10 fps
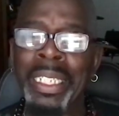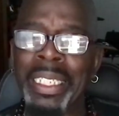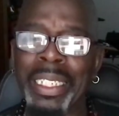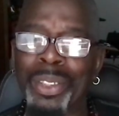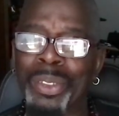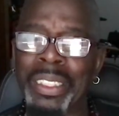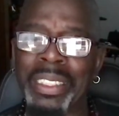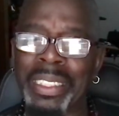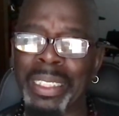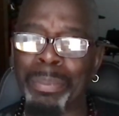he can only
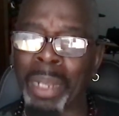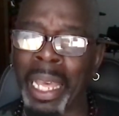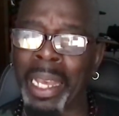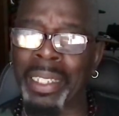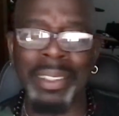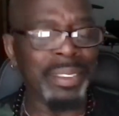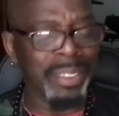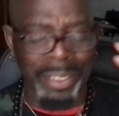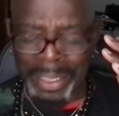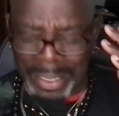see the black
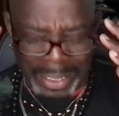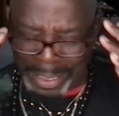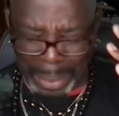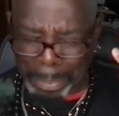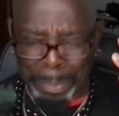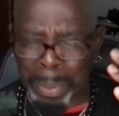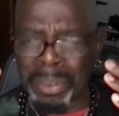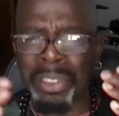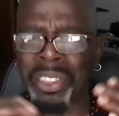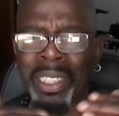or some
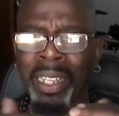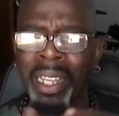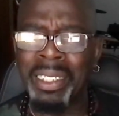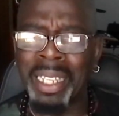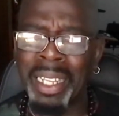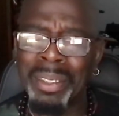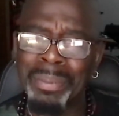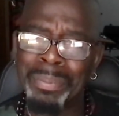bullshit like that.